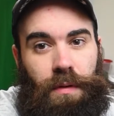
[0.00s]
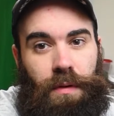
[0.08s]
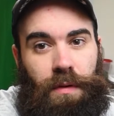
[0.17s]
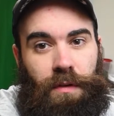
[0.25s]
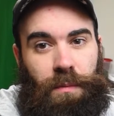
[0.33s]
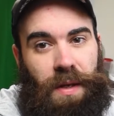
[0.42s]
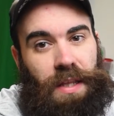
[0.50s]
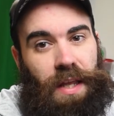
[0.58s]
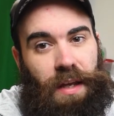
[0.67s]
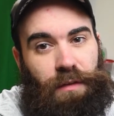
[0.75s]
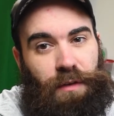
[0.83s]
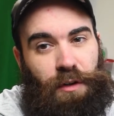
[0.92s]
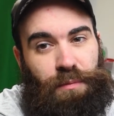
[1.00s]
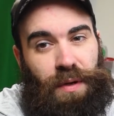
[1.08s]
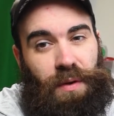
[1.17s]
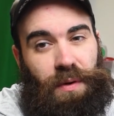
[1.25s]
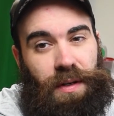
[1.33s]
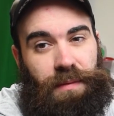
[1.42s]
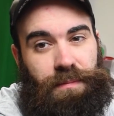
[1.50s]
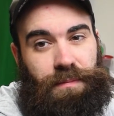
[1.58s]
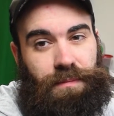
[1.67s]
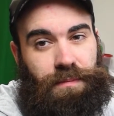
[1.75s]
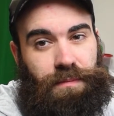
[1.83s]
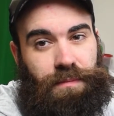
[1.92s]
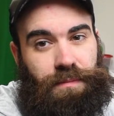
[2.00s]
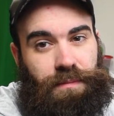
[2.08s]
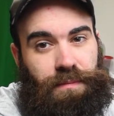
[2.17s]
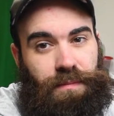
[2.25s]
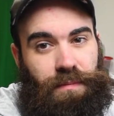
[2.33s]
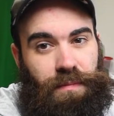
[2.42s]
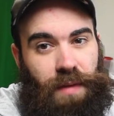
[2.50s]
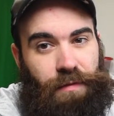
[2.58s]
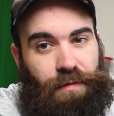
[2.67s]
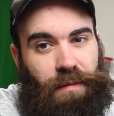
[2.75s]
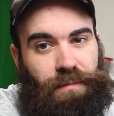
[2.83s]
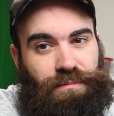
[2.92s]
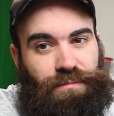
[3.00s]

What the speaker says: so make that your first priority. Have fun.